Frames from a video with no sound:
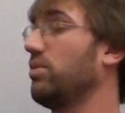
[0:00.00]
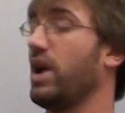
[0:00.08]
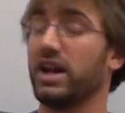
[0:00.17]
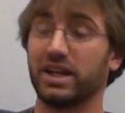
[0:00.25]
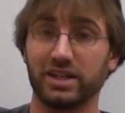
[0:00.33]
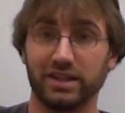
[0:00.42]

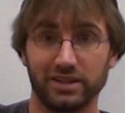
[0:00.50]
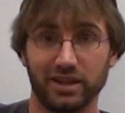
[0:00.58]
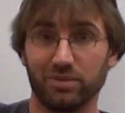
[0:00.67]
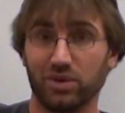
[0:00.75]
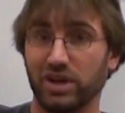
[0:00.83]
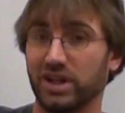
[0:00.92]
radicand
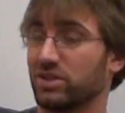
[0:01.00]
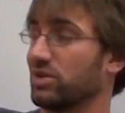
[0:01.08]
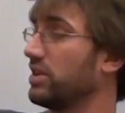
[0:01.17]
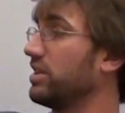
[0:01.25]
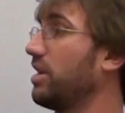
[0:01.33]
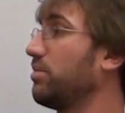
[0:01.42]
number is, or
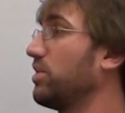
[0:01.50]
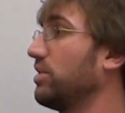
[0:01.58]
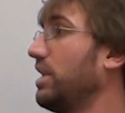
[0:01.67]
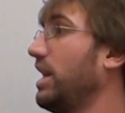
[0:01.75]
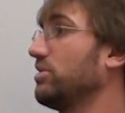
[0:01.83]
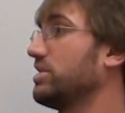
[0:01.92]
the
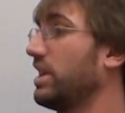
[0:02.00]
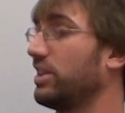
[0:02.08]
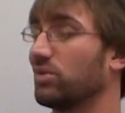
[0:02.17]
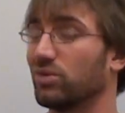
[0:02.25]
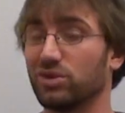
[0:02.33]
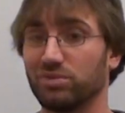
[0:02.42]
number outside
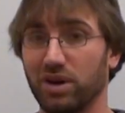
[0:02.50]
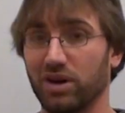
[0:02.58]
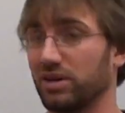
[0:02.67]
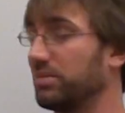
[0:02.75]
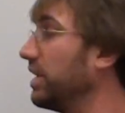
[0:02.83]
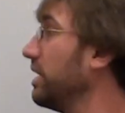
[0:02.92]
the root,
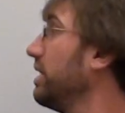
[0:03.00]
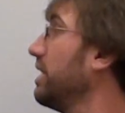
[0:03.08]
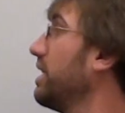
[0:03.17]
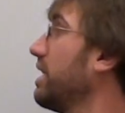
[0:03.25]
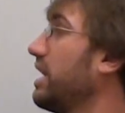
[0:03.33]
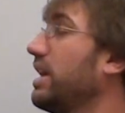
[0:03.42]
pardon me,
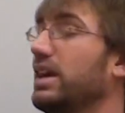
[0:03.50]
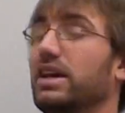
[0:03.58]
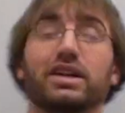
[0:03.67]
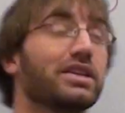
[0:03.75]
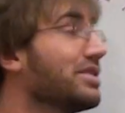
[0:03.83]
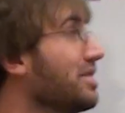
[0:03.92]

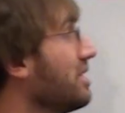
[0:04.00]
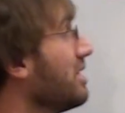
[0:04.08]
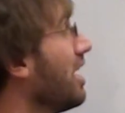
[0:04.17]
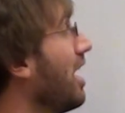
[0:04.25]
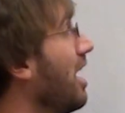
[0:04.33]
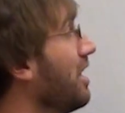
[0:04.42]
is
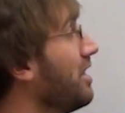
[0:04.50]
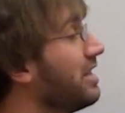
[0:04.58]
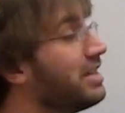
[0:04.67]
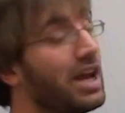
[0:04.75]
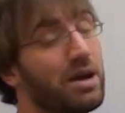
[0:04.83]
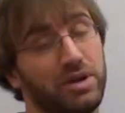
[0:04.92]
the
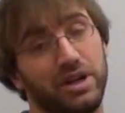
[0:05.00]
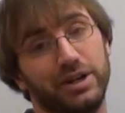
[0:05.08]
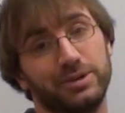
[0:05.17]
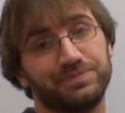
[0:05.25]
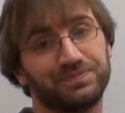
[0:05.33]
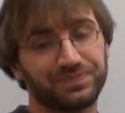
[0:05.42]

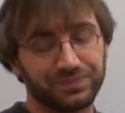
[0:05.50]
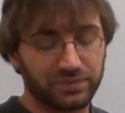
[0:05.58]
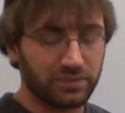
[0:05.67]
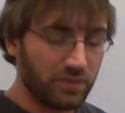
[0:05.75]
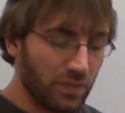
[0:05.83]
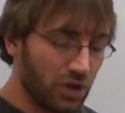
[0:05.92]
denominator.
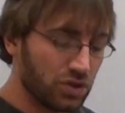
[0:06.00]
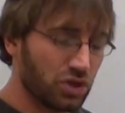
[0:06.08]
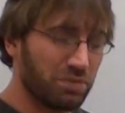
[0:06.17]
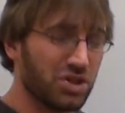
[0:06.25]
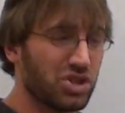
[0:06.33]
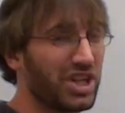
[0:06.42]
So
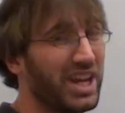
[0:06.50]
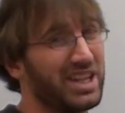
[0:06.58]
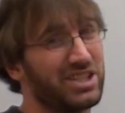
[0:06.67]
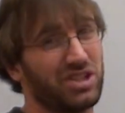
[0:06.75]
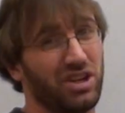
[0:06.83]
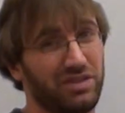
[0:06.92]
I'm going to show you how to
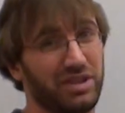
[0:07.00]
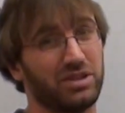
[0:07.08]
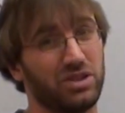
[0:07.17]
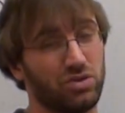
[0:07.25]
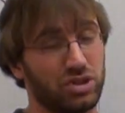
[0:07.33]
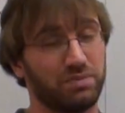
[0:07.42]
solve it
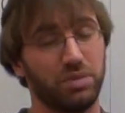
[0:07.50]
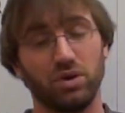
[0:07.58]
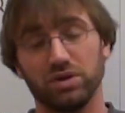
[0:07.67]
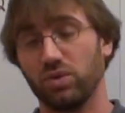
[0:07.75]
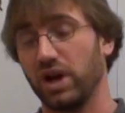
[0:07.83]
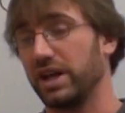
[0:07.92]
using
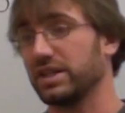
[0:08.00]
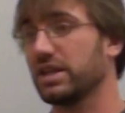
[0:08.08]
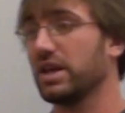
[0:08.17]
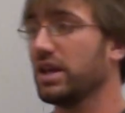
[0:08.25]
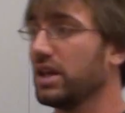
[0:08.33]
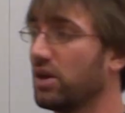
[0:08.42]
both ways,
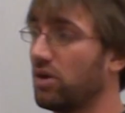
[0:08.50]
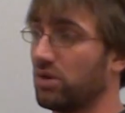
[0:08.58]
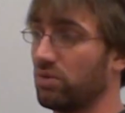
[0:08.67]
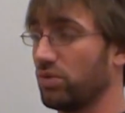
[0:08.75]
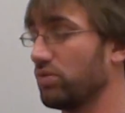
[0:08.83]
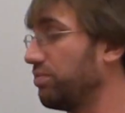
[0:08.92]
or
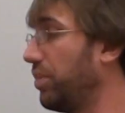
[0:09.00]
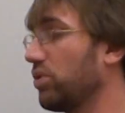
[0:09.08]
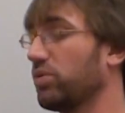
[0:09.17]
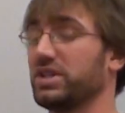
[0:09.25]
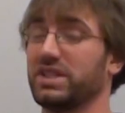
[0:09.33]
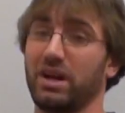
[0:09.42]

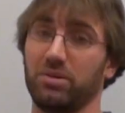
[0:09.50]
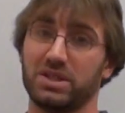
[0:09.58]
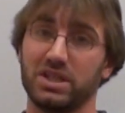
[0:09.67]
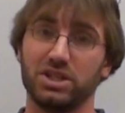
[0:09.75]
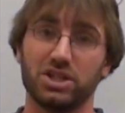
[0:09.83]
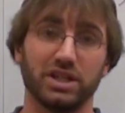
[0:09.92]
both ways that I would
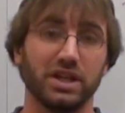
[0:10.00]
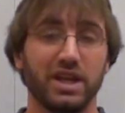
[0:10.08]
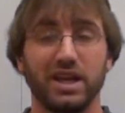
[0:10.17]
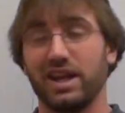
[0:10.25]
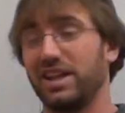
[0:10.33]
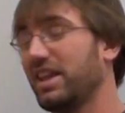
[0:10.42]
teach it.
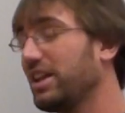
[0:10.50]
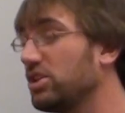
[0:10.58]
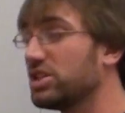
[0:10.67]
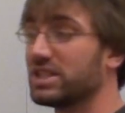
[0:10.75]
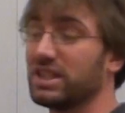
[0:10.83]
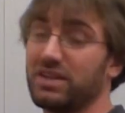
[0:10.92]
And then you
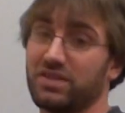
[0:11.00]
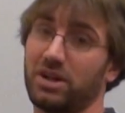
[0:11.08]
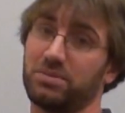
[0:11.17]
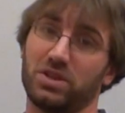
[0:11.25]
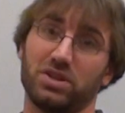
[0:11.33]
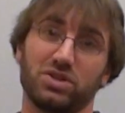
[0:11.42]
just leave it
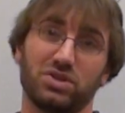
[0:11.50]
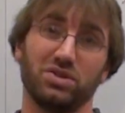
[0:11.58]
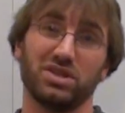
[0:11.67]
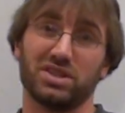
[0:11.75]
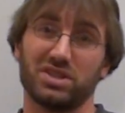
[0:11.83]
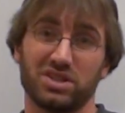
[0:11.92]
up to the
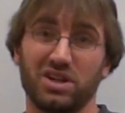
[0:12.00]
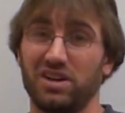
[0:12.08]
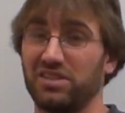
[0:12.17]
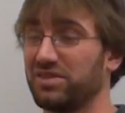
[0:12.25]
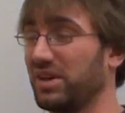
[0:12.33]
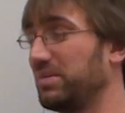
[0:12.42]
students to
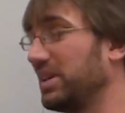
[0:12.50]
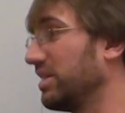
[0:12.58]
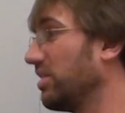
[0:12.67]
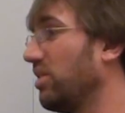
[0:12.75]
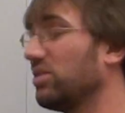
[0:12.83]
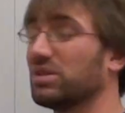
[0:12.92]
solve. I mean,
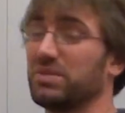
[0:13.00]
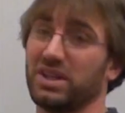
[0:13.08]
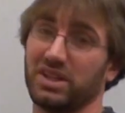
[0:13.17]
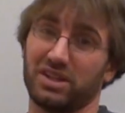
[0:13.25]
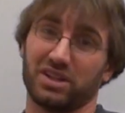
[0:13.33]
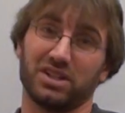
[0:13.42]

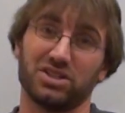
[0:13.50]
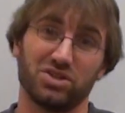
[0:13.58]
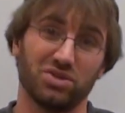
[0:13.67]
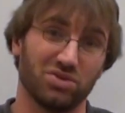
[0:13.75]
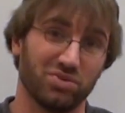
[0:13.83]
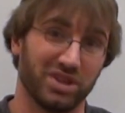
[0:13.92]
ultimately, they're going to
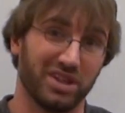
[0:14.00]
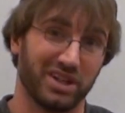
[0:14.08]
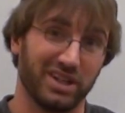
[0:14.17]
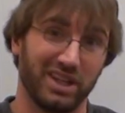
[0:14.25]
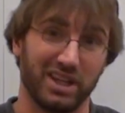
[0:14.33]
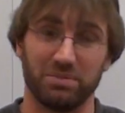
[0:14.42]
choose what they're
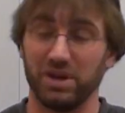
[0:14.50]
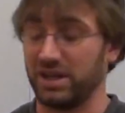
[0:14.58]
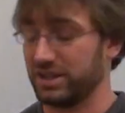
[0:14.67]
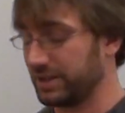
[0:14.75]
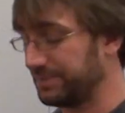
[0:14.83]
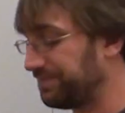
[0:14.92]
going to like
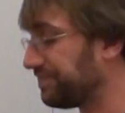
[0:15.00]
best.